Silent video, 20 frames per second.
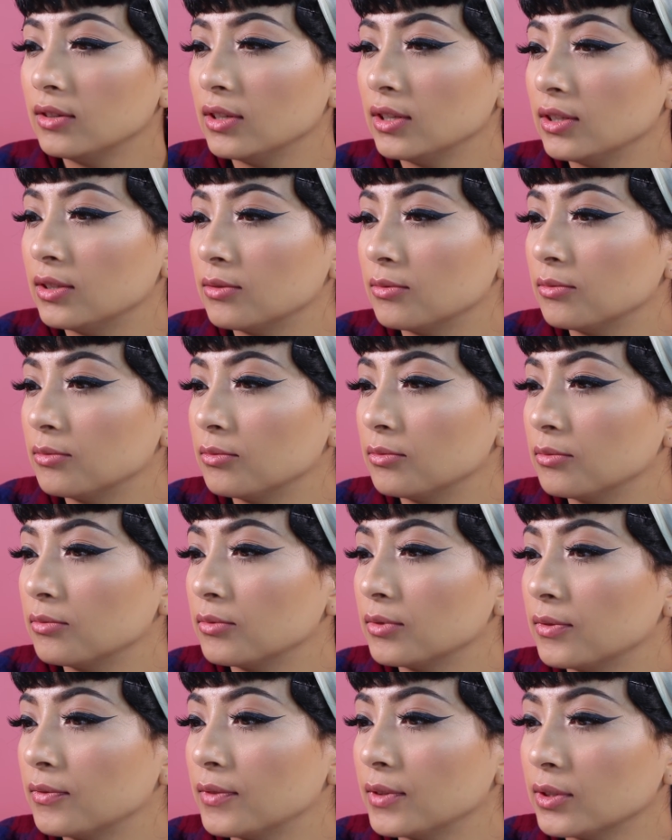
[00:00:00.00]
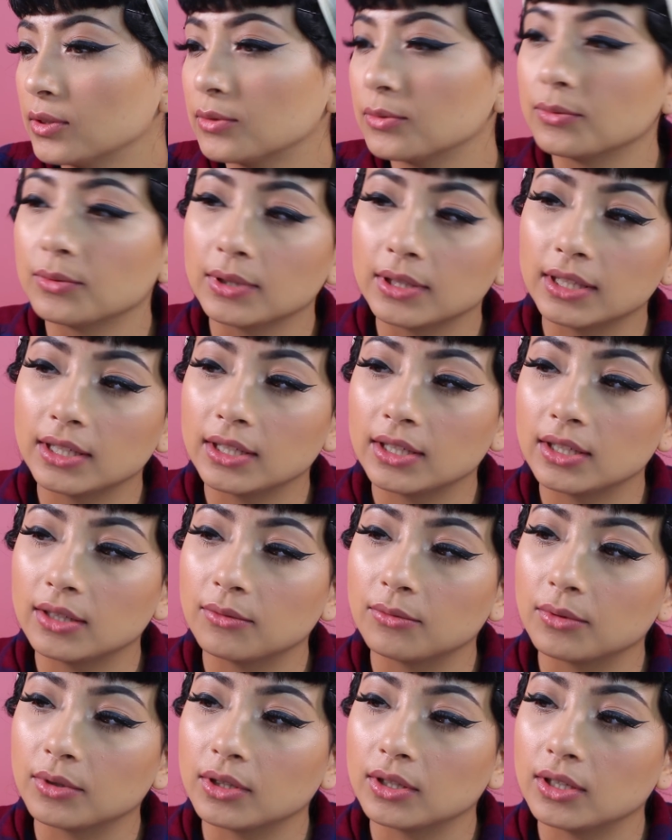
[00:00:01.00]
it feels really
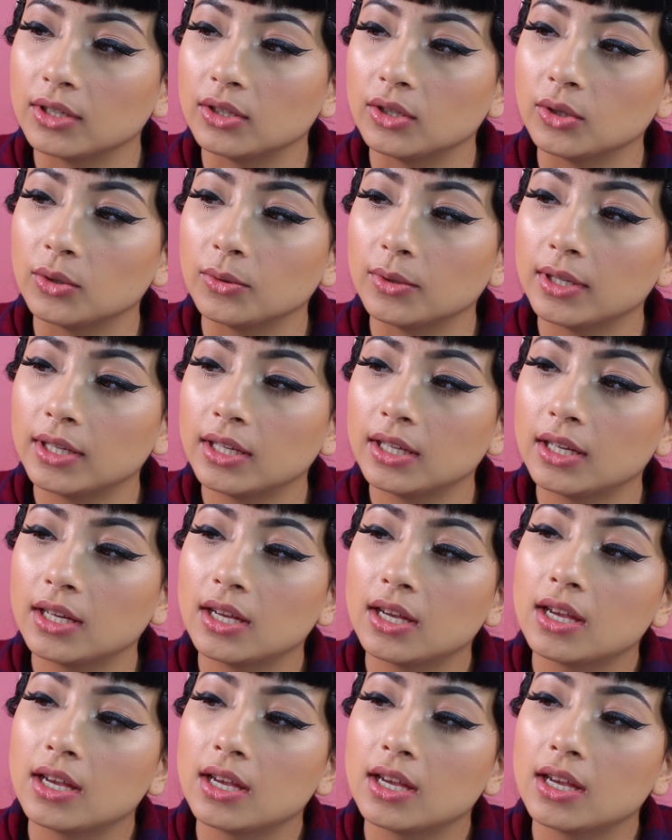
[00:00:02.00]
dewy.